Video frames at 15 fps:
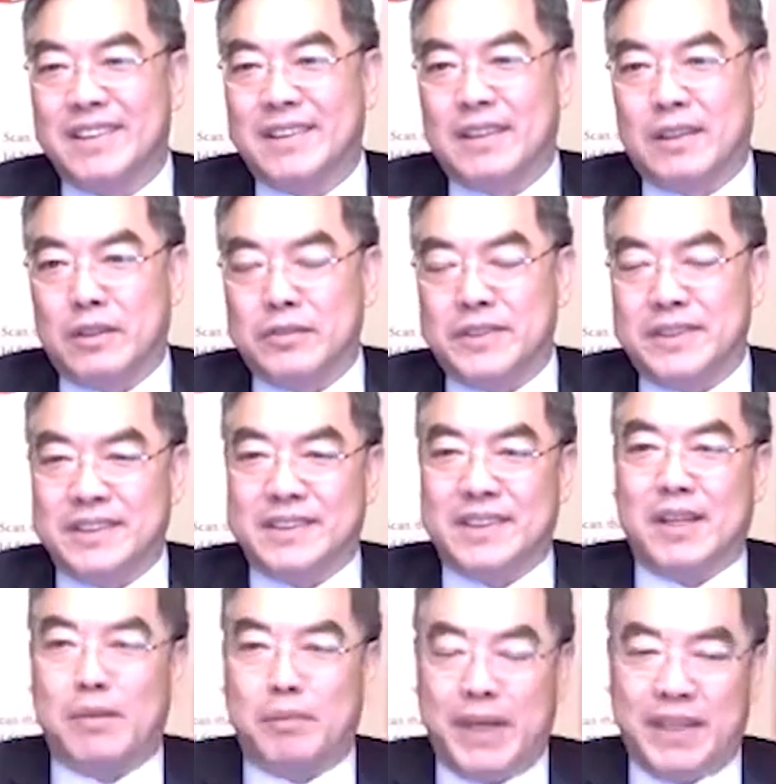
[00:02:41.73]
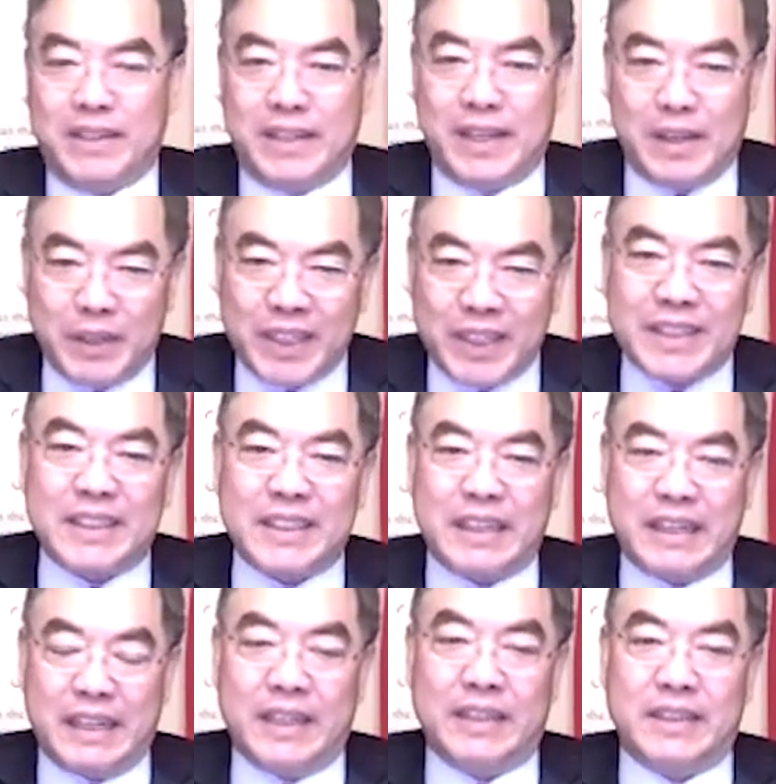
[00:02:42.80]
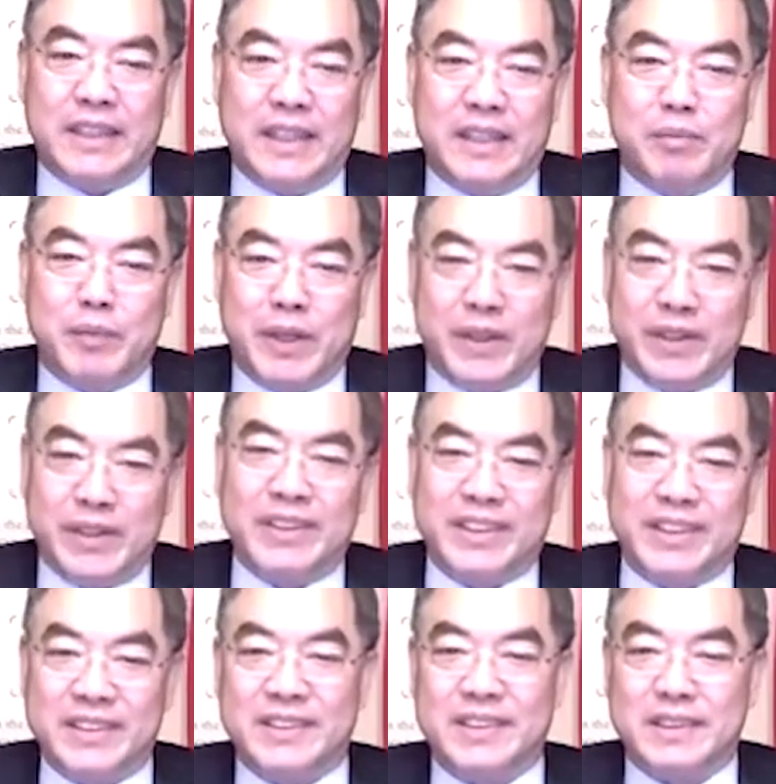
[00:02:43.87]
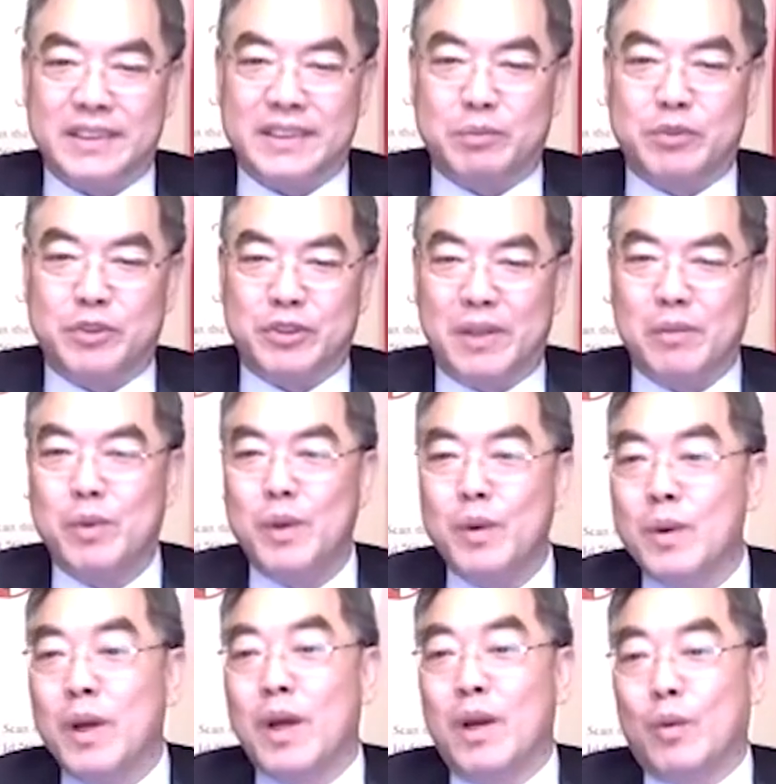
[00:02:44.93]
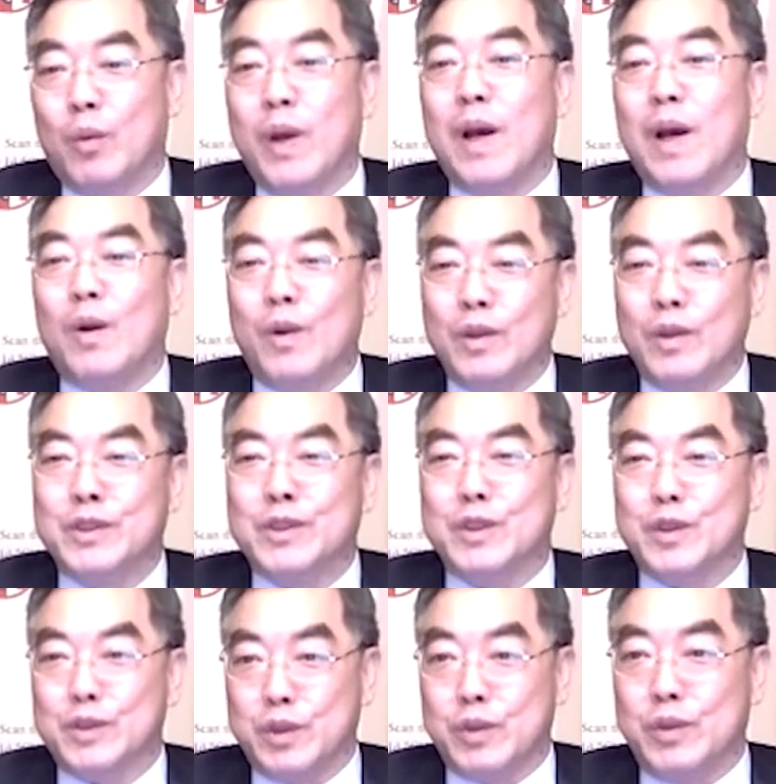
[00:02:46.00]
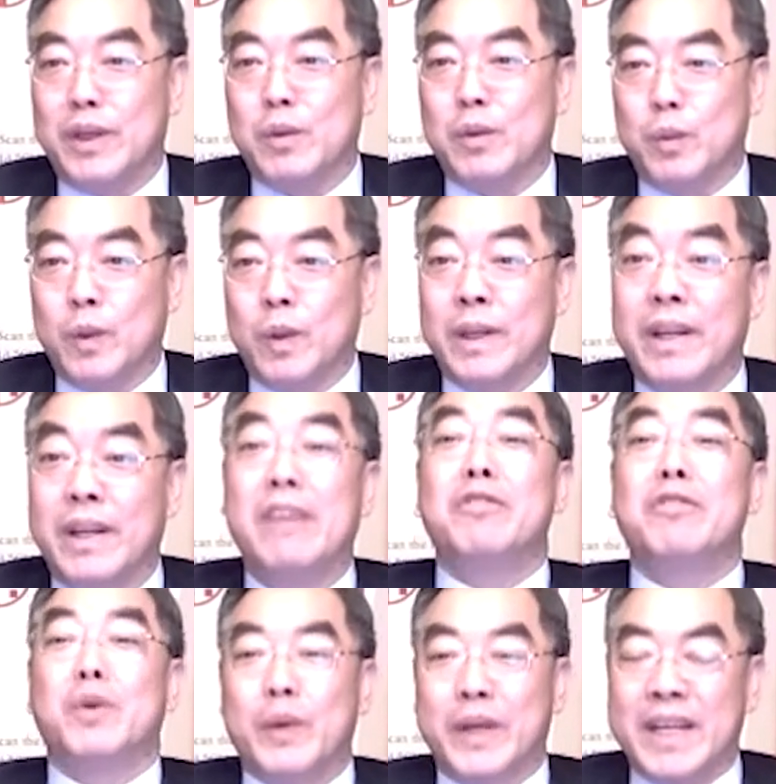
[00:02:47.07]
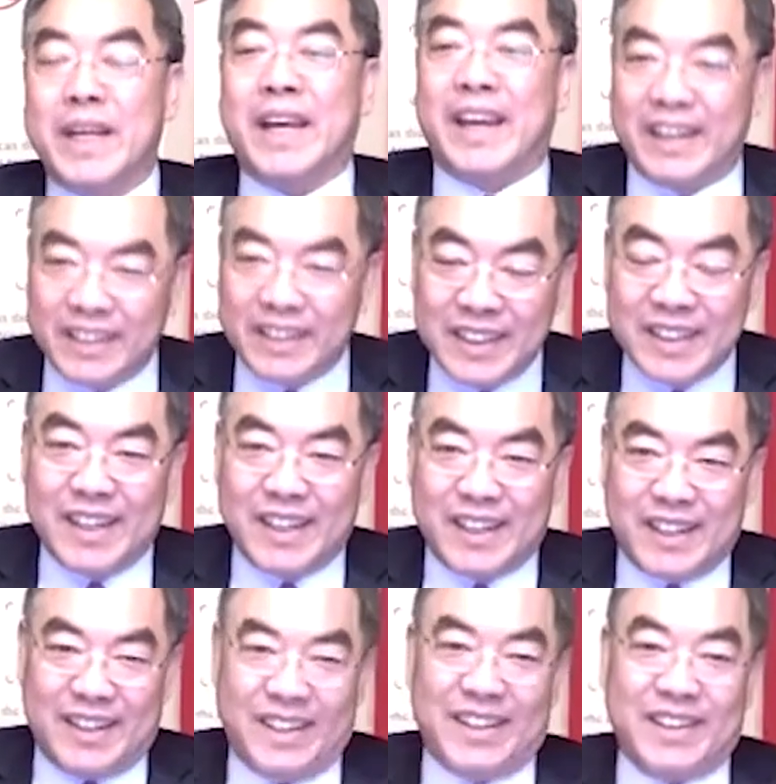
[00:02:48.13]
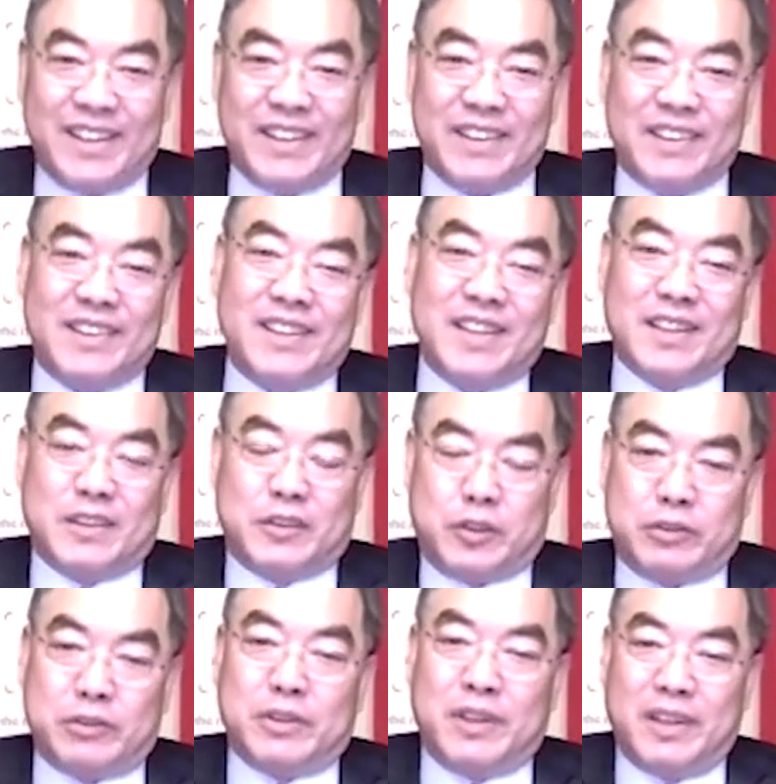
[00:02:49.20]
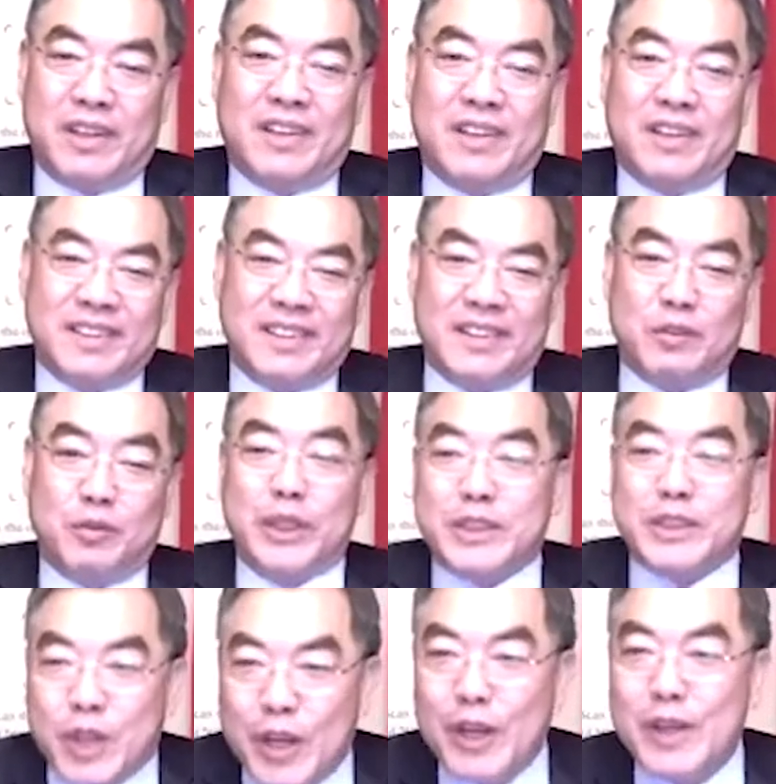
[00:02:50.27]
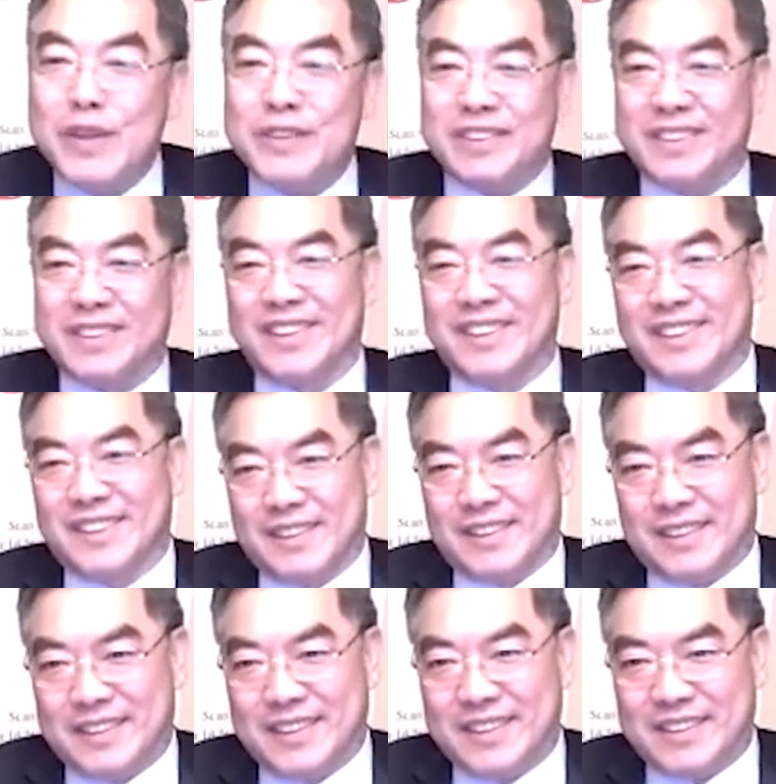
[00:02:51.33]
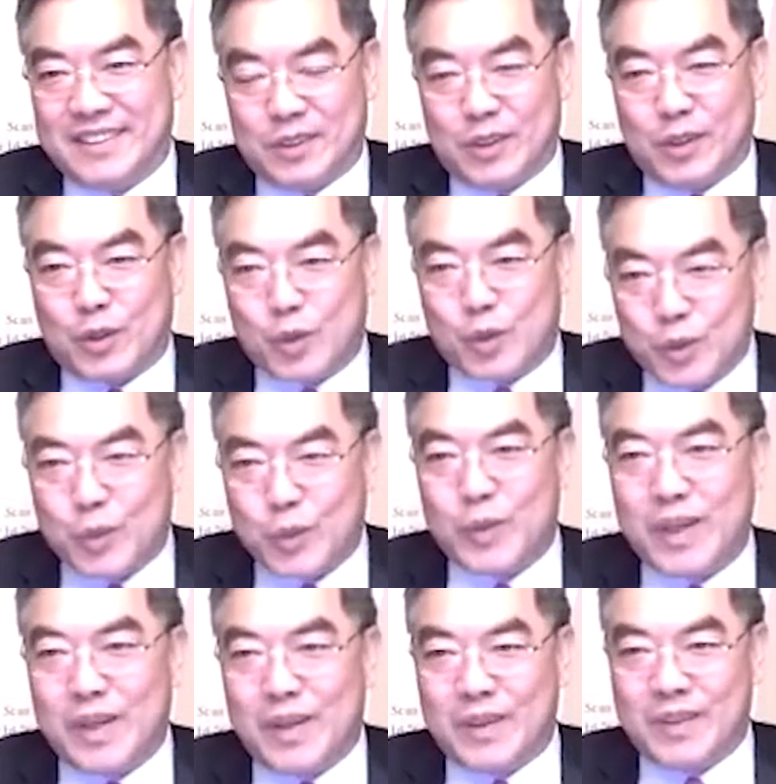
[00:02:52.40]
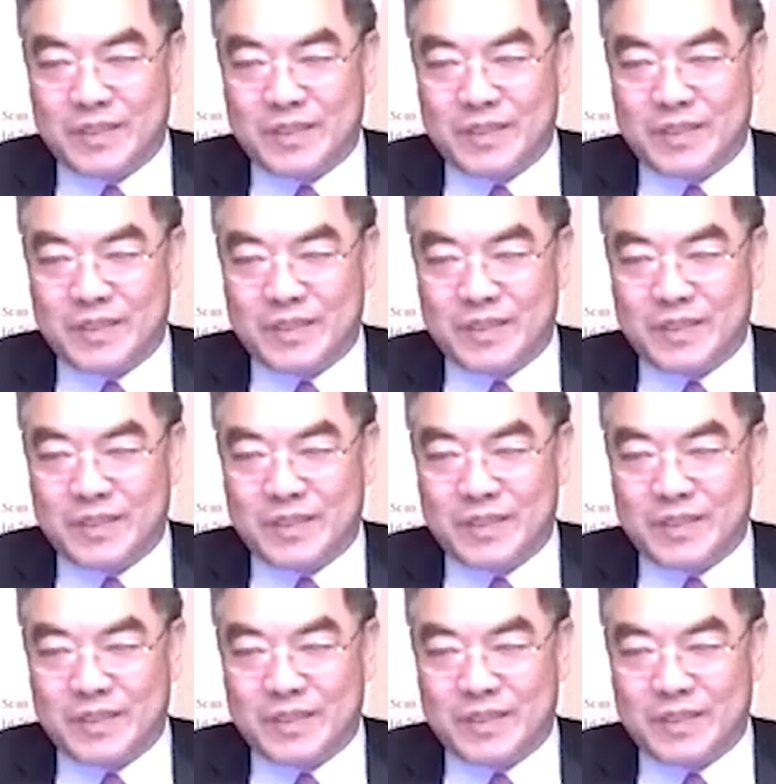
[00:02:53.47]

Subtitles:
of this pandemic and America is in deep trouble, we are also doing whatever we can to return this goodwill